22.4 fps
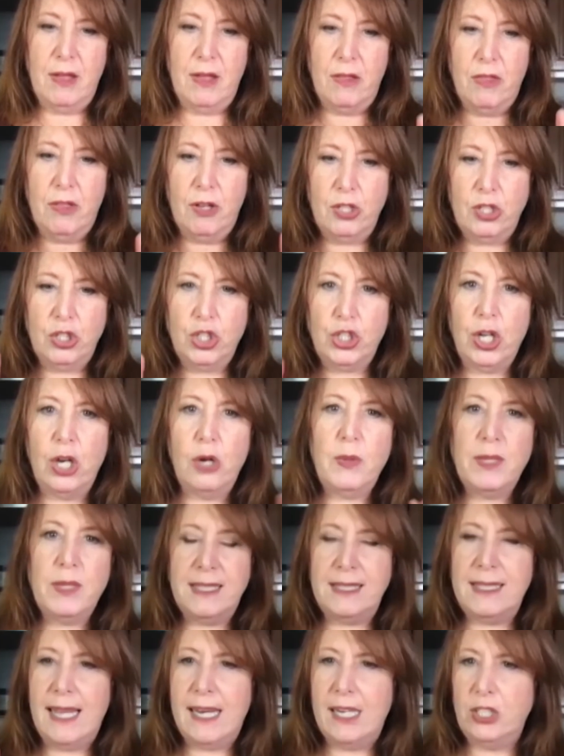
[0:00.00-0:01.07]
the, the show
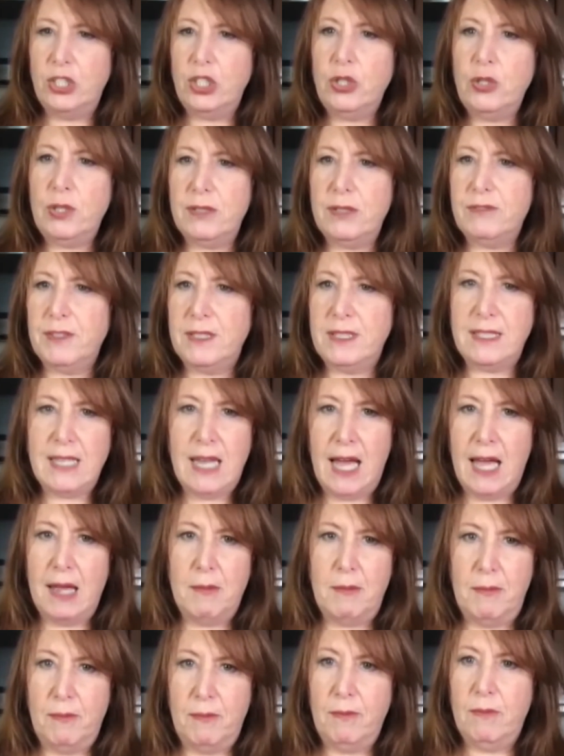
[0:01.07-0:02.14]
is set in two different
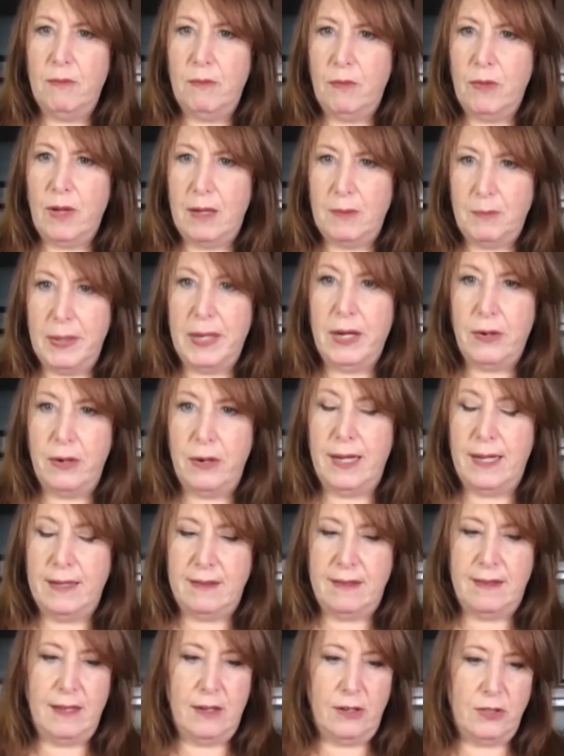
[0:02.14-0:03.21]
time
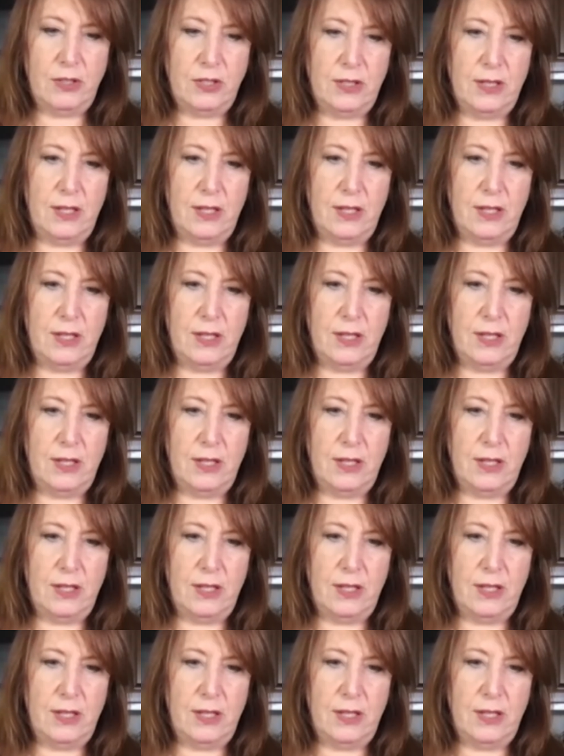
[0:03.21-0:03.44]
periods there's